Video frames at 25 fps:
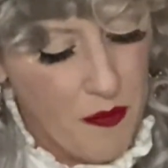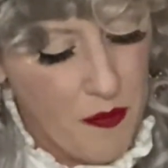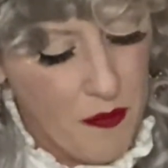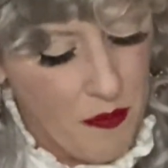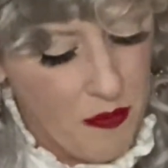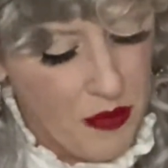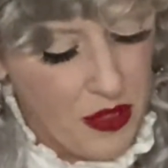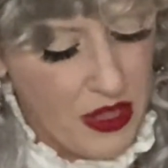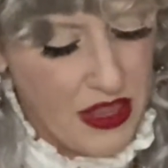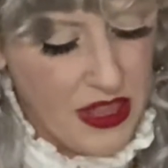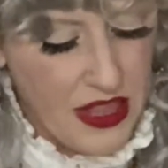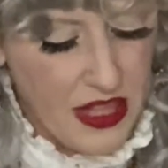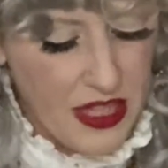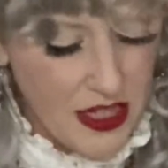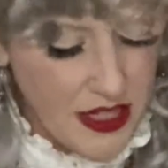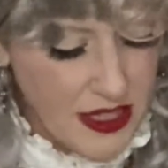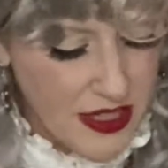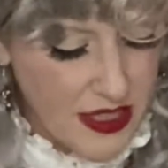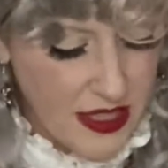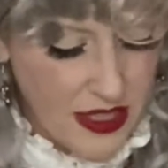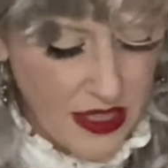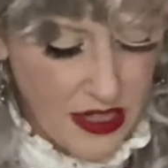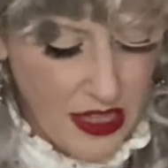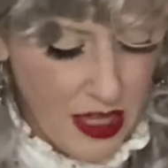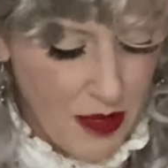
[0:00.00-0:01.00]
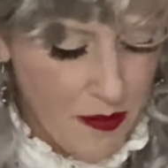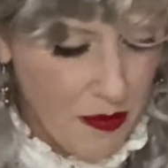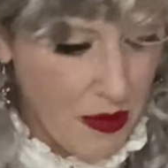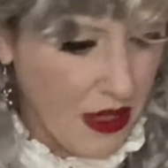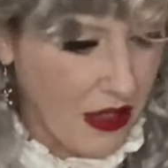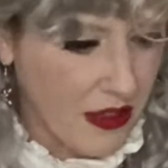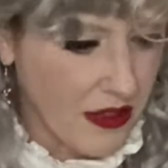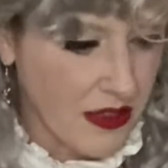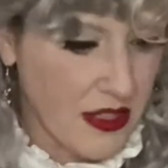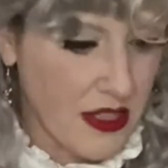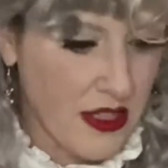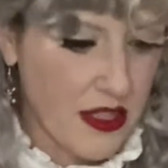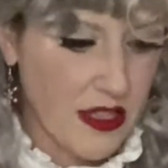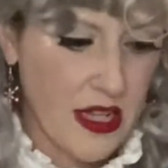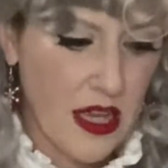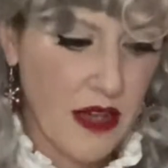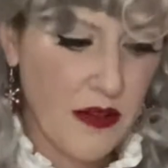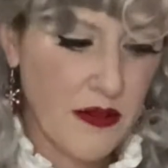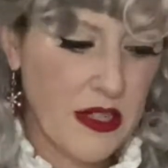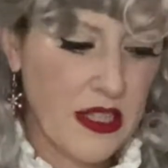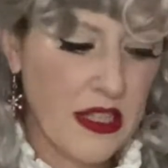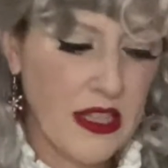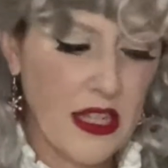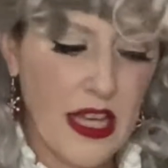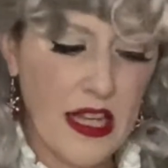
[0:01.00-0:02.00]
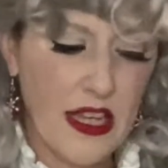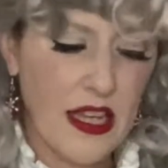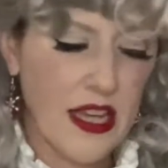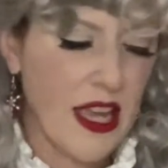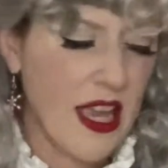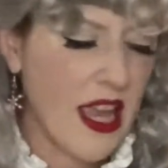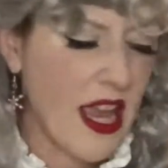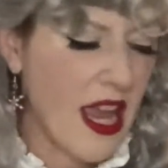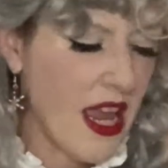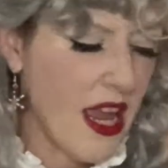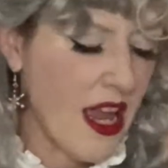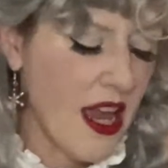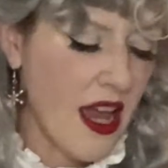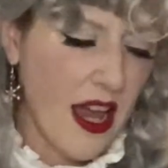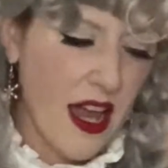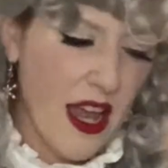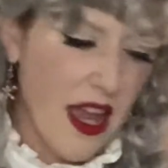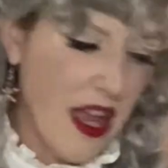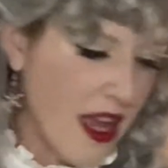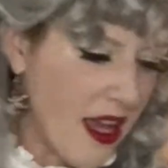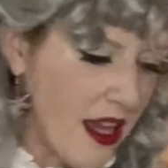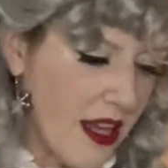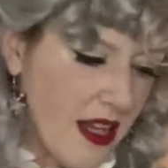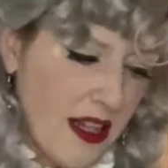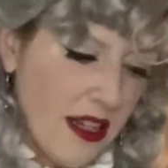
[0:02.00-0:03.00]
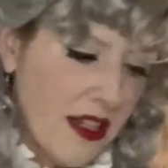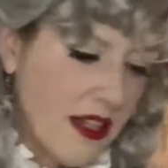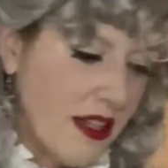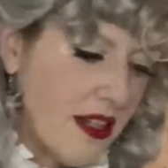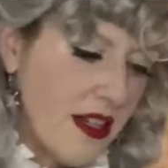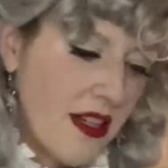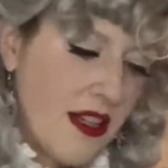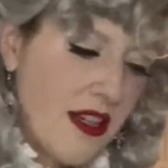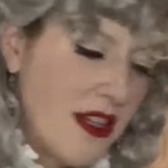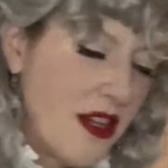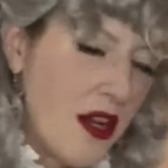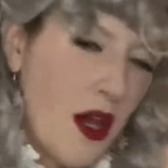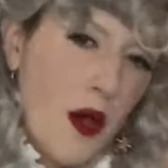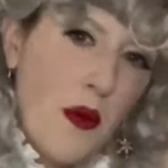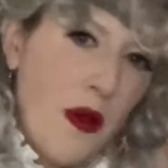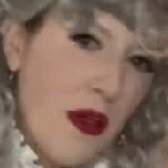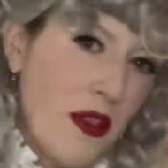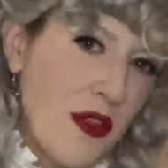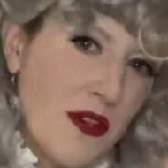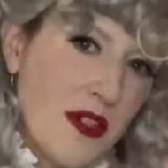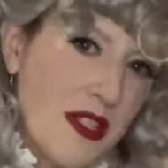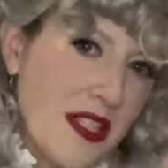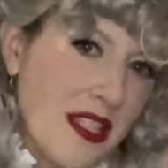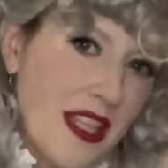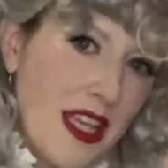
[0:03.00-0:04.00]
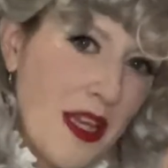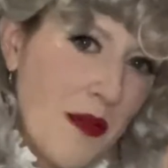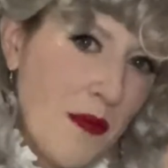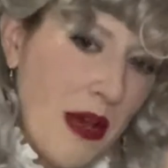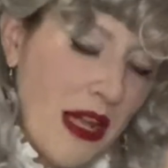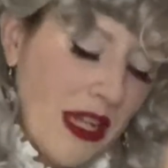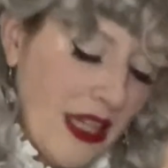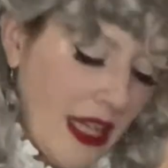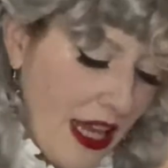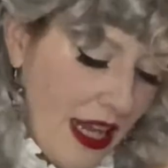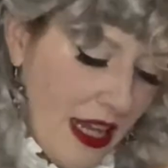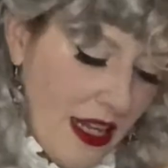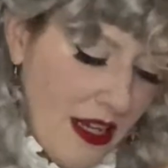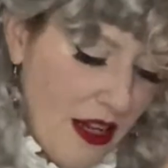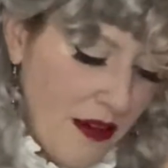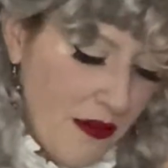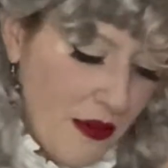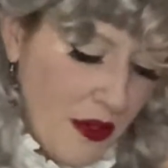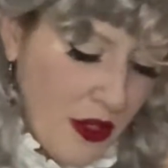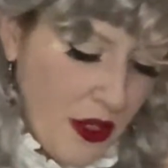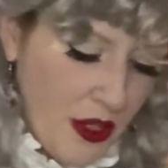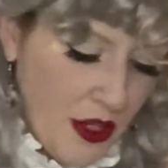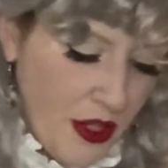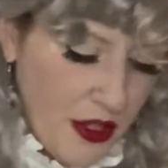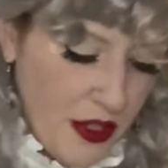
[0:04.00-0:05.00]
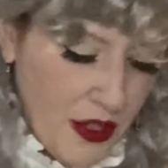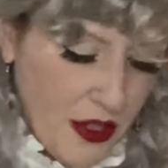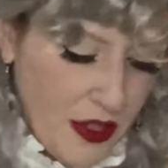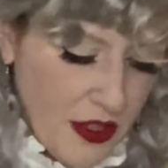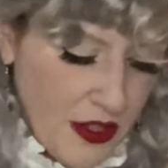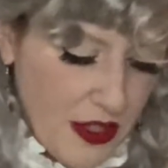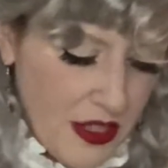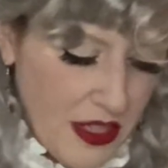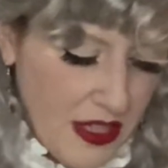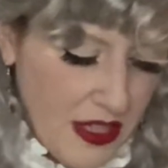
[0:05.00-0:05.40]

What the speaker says: But these sleigh bells sounded like no other sleigh bell I had ever heard.